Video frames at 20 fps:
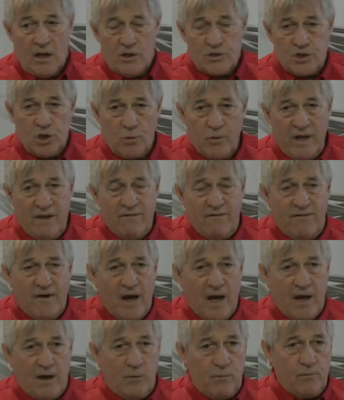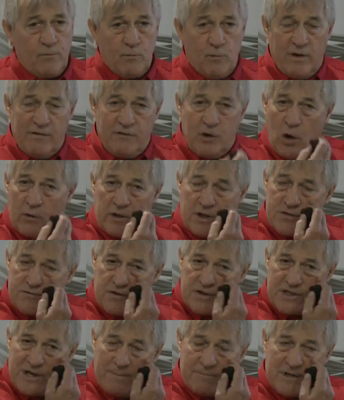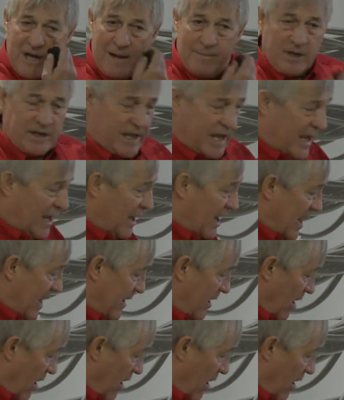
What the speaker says: So we've known this for some time at K-Line.